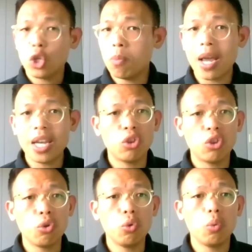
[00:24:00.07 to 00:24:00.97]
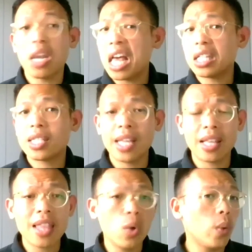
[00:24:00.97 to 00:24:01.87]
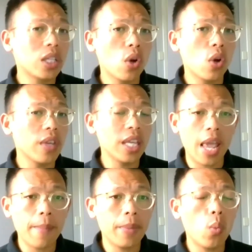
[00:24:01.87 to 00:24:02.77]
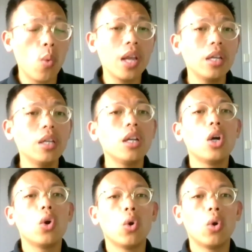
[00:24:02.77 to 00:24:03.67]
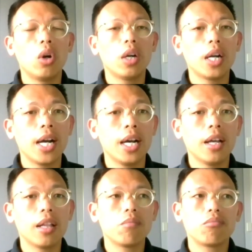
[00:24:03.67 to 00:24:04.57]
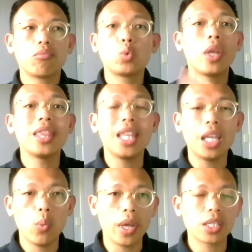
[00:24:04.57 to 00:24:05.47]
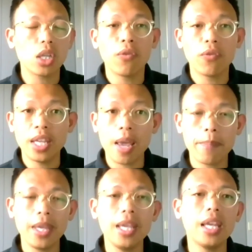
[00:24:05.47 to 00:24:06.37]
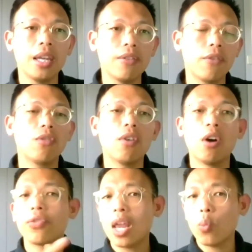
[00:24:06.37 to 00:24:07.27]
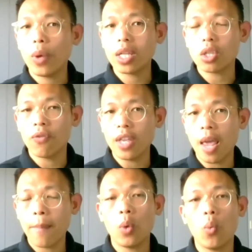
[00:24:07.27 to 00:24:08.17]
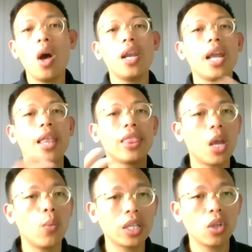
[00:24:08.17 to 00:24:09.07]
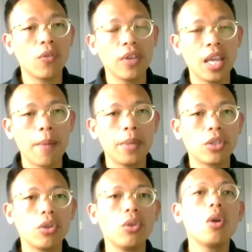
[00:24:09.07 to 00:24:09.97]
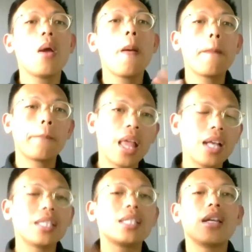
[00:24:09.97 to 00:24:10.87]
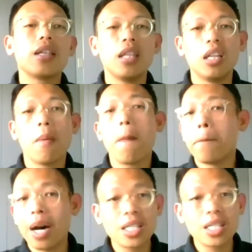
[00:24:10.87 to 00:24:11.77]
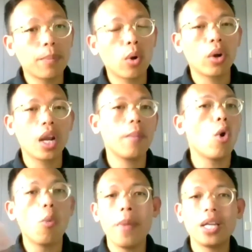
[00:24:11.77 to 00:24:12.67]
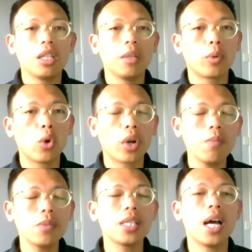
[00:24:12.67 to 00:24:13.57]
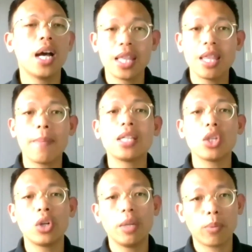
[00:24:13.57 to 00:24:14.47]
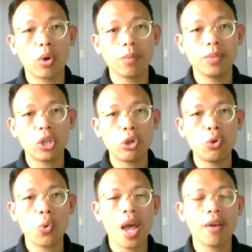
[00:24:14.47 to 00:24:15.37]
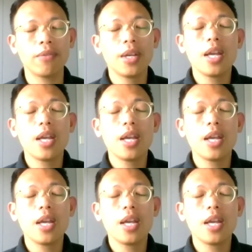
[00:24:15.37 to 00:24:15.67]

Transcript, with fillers: You might need to do, let's say 10 weeks of EAP1 or uh, 20 weeks of EAP involved of 10 weeks of EAP1 and 10 weeks of EAP2 plus the master program or bachelor programs. Uh, it depends on the programs that you do have.